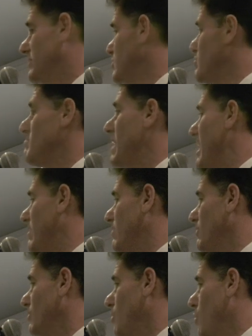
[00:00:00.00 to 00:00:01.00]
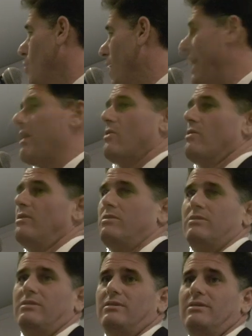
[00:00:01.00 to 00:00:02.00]
Doesn't matter where
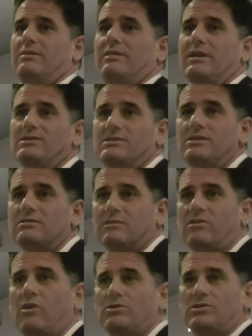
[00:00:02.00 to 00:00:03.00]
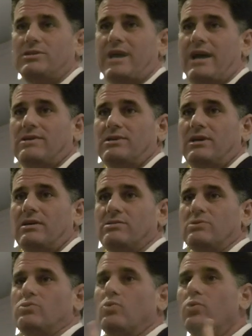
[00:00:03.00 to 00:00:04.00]
they seek to launch attacks
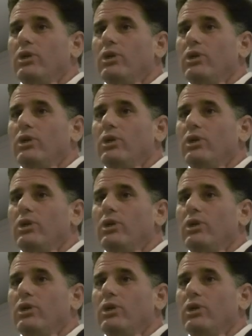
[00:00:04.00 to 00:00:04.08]
against us,